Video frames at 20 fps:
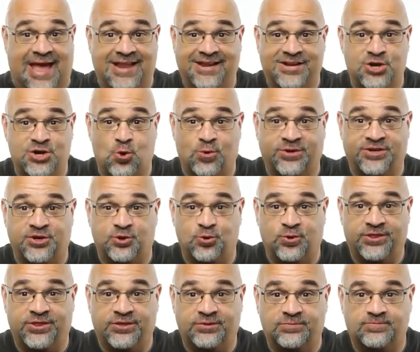I didn't know what to do
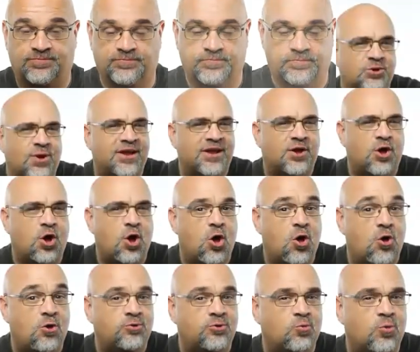with it, so I
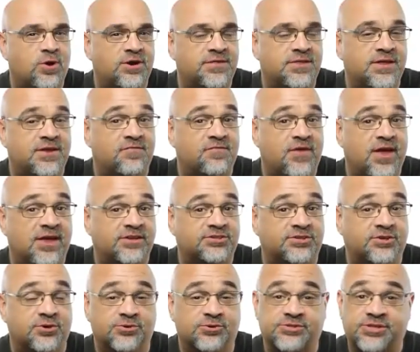called one of the
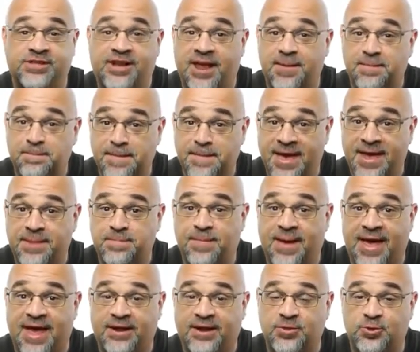investors that I met
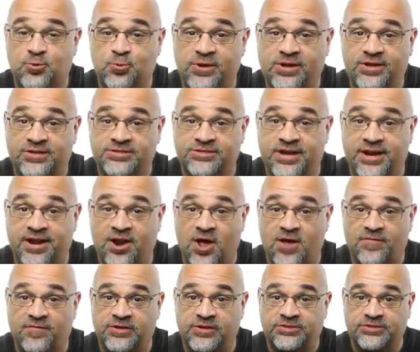back in the real estate
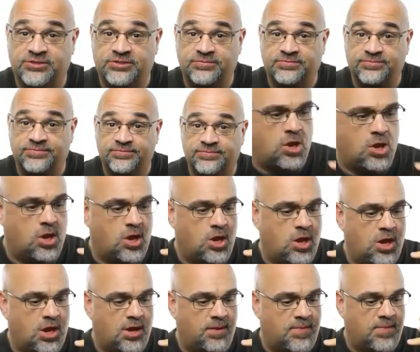office.
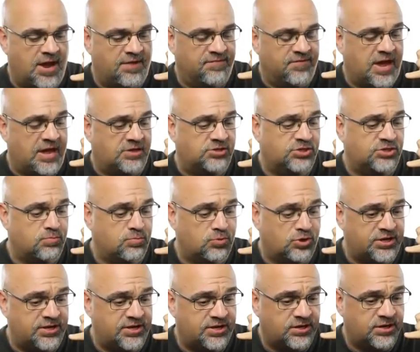I've got
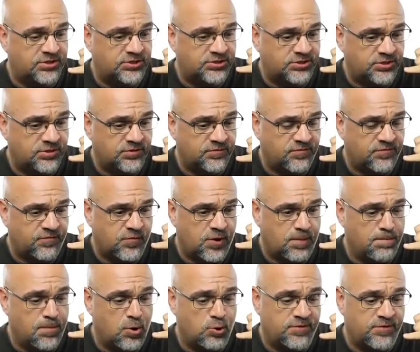some leads
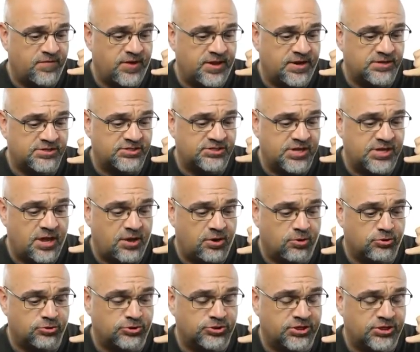from motivated
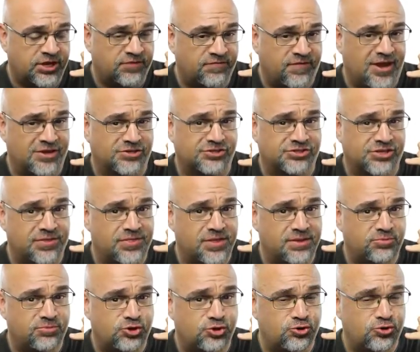sellers. If I send
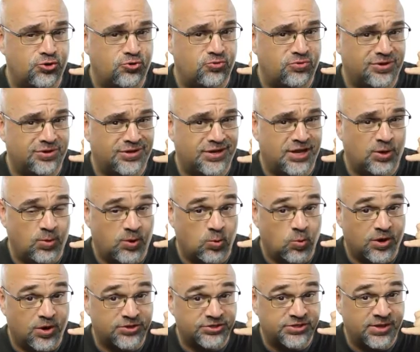them to you, can we
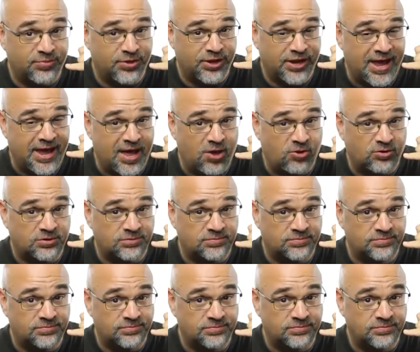work something out?
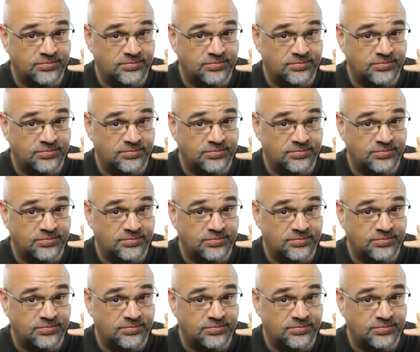